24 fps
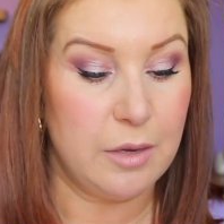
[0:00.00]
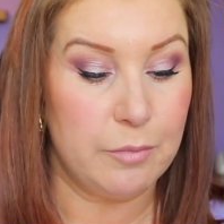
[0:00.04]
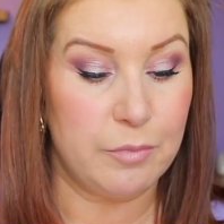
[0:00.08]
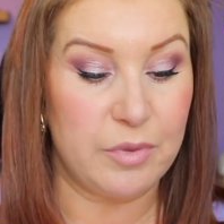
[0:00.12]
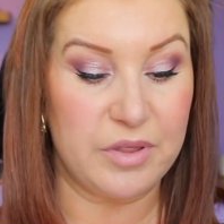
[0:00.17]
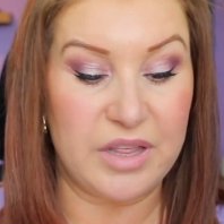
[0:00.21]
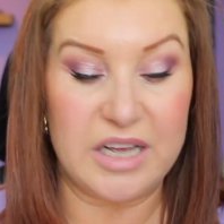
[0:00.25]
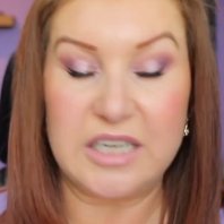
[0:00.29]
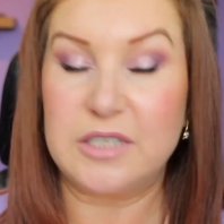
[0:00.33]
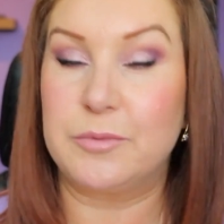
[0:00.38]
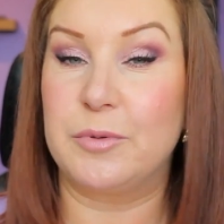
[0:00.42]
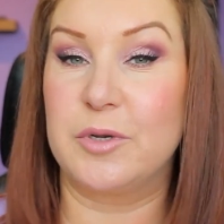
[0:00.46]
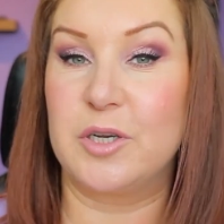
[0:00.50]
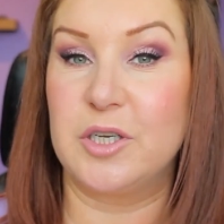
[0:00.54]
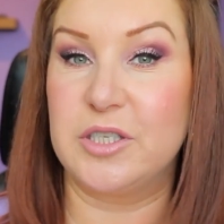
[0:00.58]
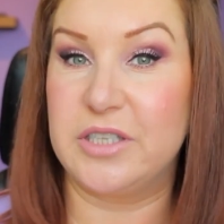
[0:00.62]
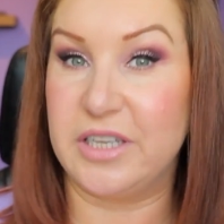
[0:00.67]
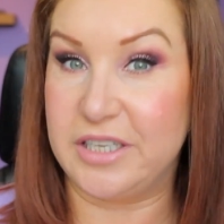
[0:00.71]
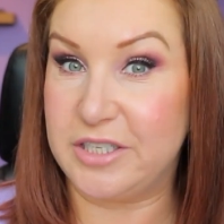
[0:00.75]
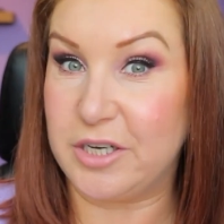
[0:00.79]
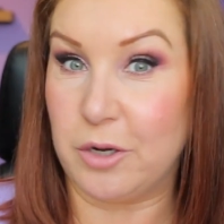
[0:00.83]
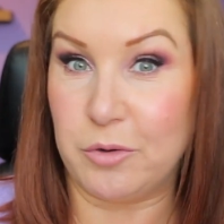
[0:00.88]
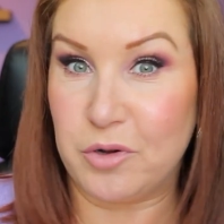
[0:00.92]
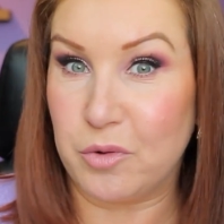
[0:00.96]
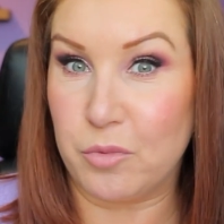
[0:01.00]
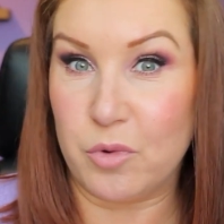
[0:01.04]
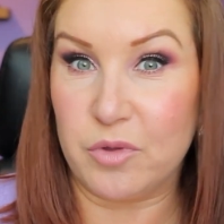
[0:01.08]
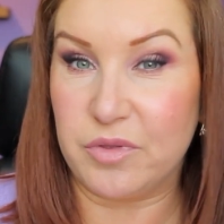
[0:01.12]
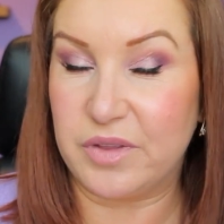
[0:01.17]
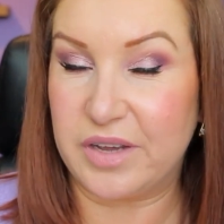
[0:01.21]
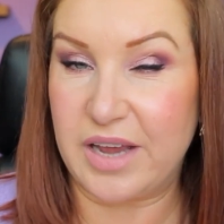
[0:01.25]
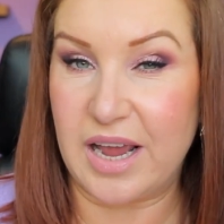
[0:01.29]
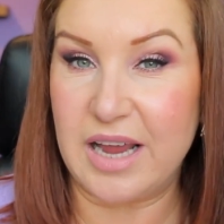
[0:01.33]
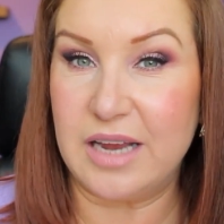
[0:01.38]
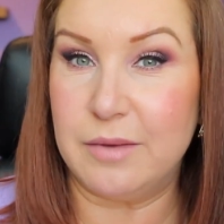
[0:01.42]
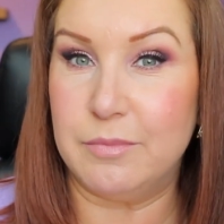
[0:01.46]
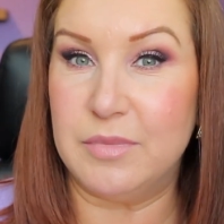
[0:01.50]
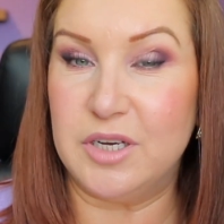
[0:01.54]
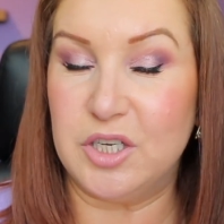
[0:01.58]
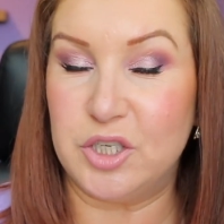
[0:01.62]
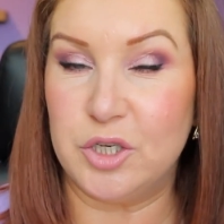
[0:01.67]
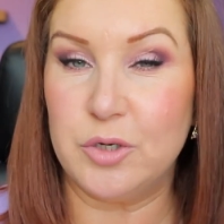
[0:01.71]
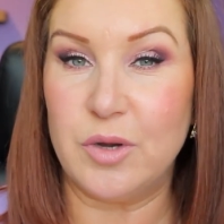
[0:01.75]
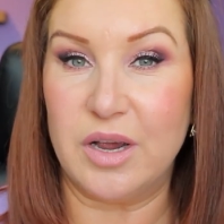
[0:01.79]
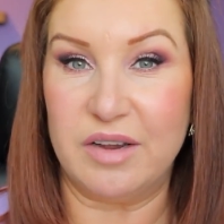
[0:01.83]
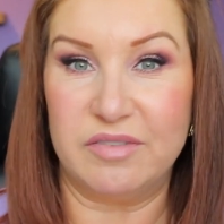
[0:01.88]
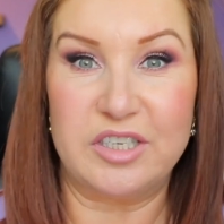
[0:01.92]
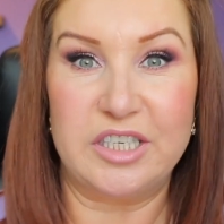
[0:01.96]
But that's because they don't know what the game is.
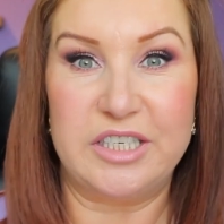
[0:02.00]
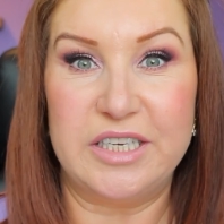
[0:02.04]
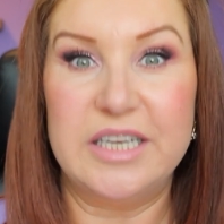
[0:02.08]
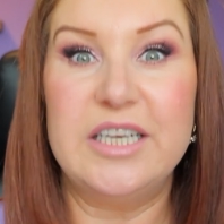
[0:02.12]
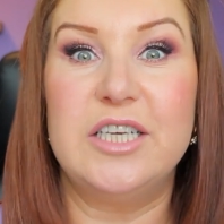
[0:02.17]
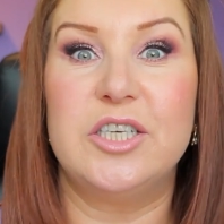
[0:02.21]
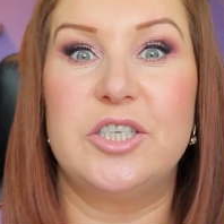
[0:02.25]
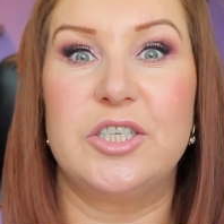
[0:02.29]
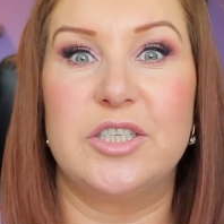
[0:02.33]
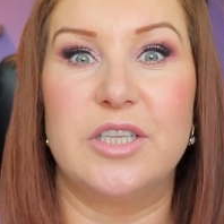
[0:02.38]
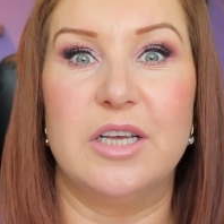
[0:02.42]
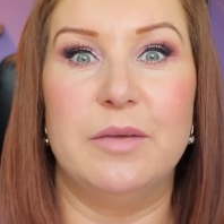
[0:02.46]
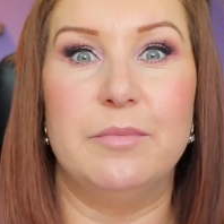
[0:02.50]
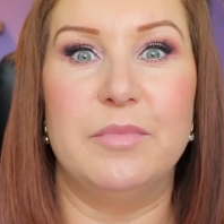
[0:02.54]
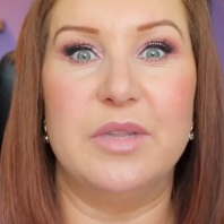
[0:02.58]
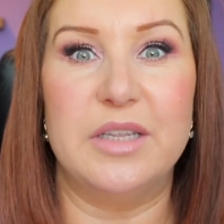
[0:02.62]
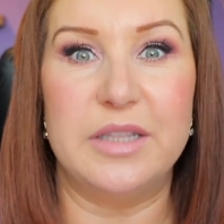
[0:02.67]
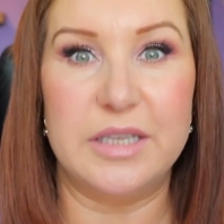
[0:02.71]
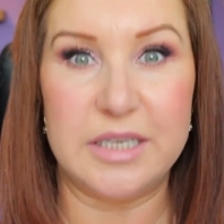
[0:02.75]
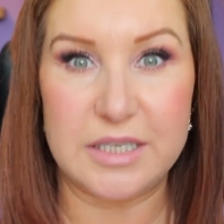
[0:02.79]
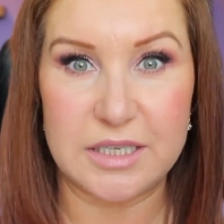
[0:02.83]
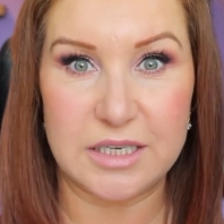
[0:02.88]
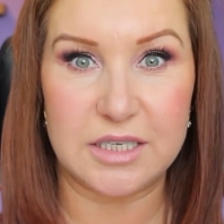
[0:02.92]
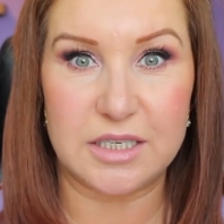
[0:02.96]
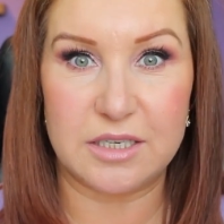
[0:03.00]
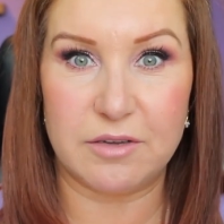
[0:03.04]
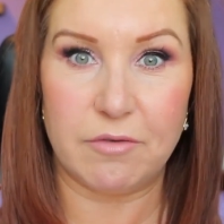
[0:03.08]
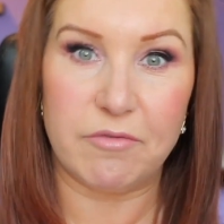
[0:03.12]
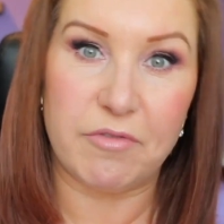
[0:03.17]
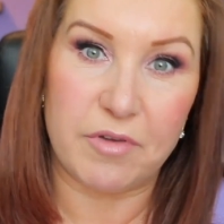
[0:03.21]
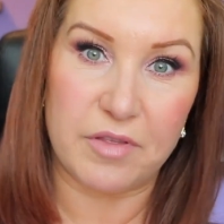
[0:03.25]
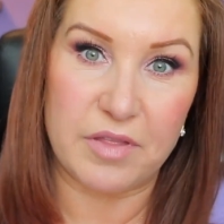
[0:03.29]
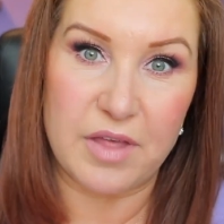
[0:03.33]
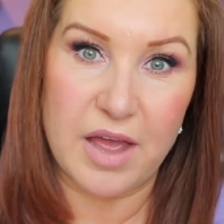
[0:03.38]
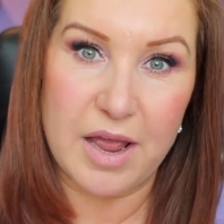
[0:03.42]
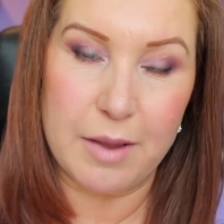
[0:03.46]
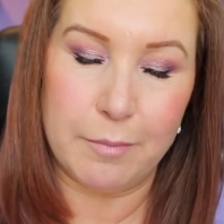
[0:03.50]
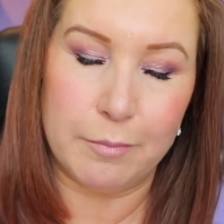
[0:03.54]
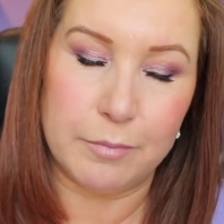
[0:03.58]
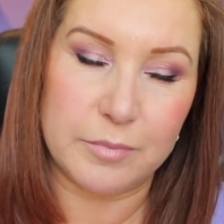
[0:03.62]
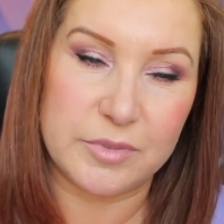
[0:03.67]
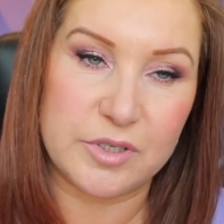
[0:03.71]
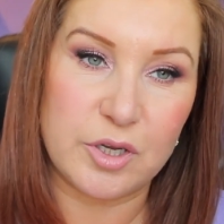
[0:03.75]
You have to teach them that this is for them.